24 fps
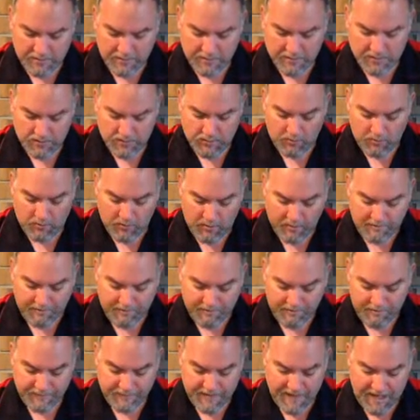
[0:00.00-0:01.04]
Your
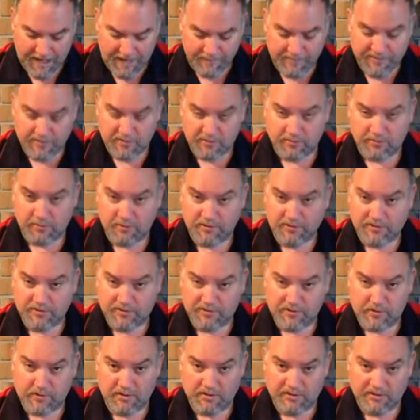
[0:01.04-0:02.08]
absolute
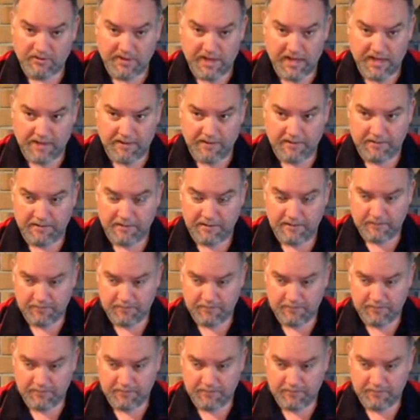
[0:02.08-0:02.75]
stock standard